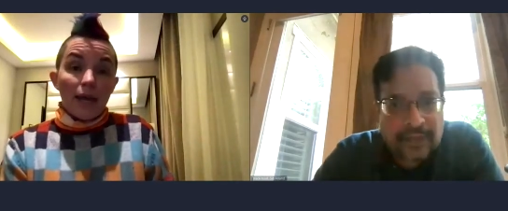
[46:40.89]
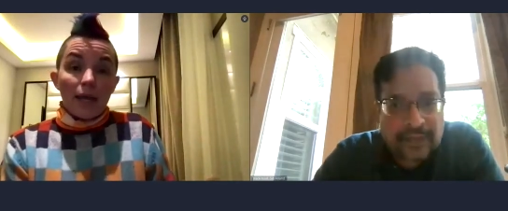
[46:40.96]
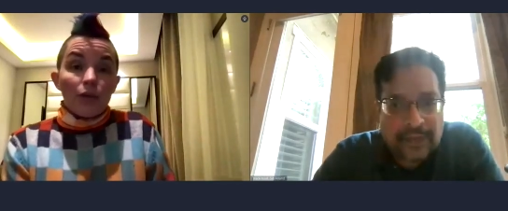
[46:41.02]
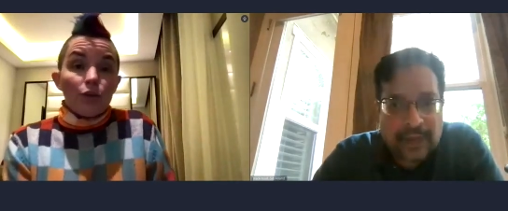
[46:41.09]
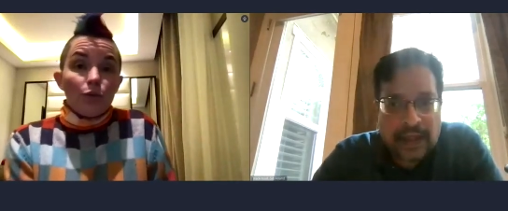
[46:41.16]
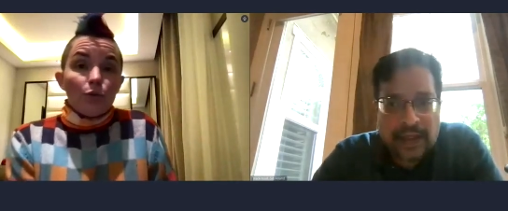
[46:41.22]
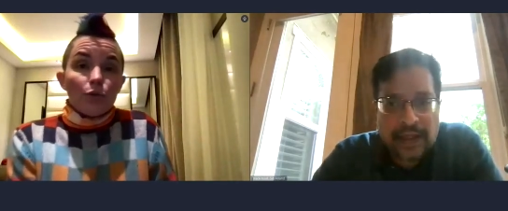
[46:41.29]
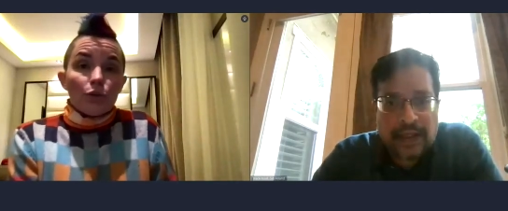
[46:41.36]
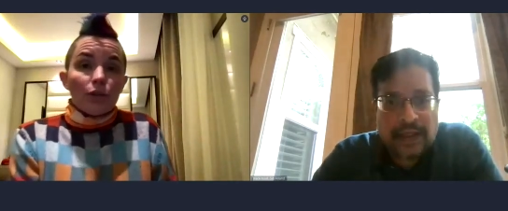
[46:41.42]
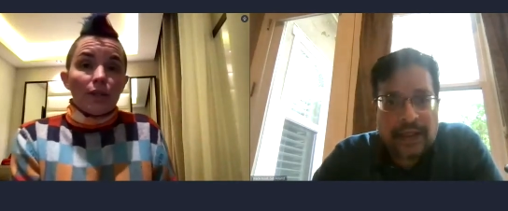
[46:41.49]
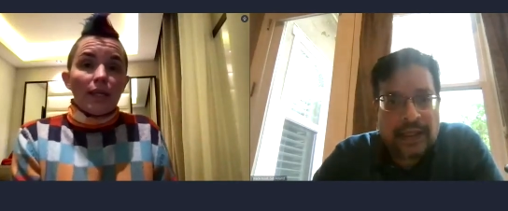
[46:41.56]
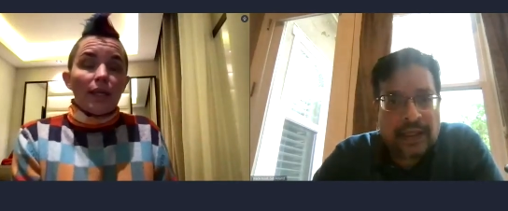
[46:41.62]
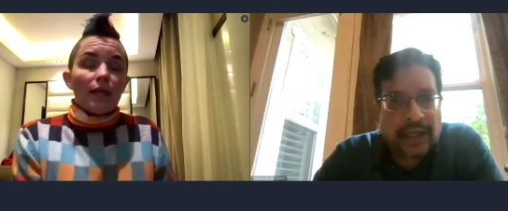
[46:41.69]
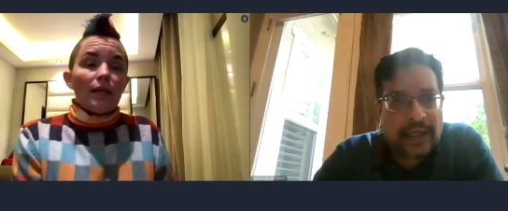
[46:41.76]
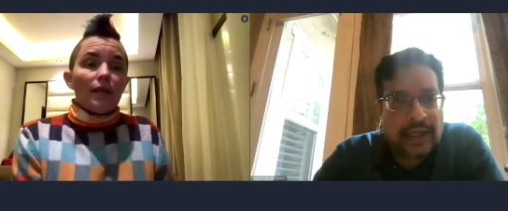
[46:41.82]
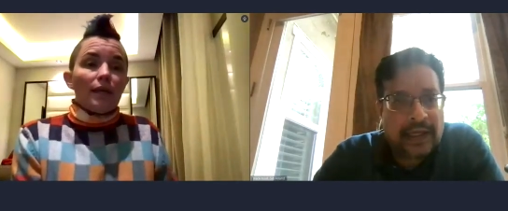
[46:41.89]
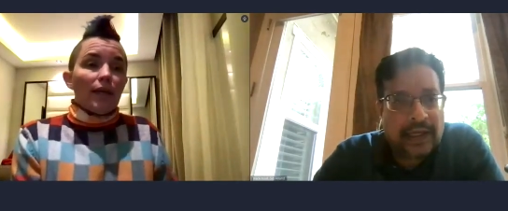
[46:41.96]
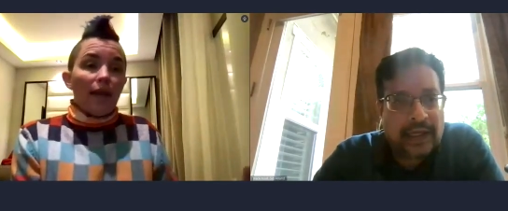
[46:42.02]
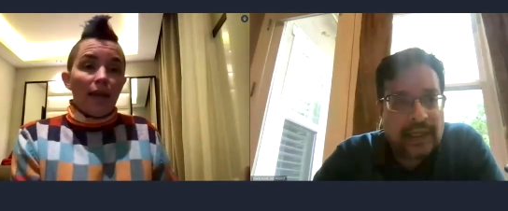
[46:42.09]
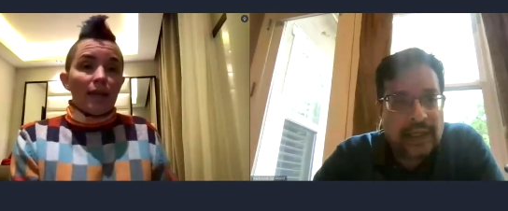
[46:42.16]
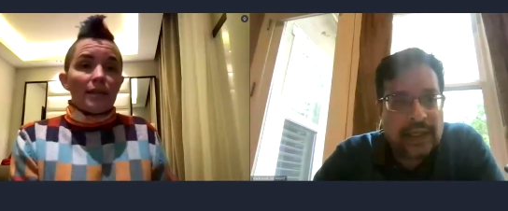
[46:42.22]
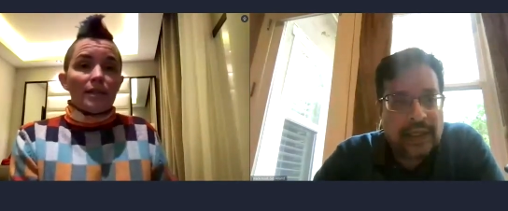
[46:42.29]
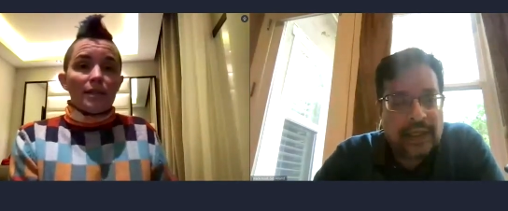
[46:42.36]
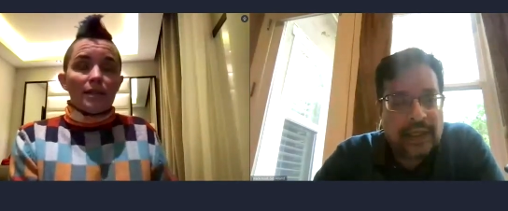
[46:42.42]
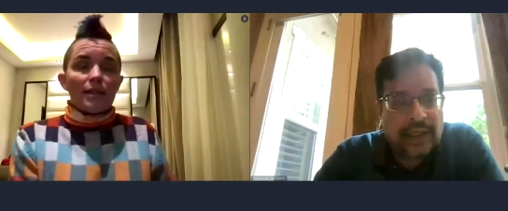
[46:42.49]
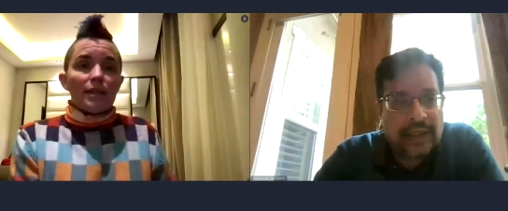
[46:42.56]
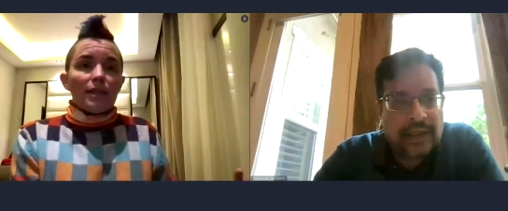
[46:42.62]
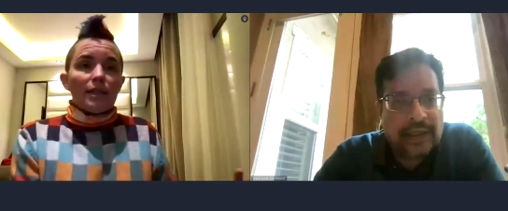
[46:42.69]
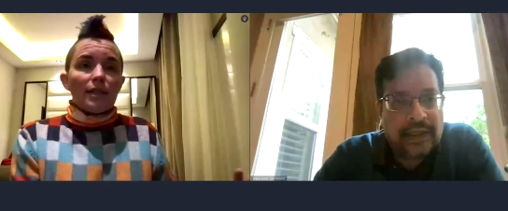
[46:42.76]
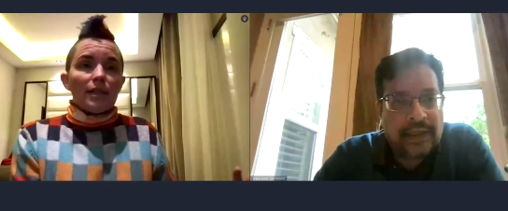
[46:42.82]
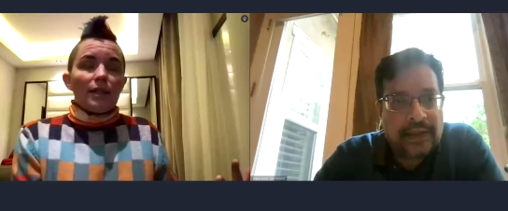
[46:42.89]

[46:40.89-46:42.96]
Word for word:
Speaker 1: And usually it's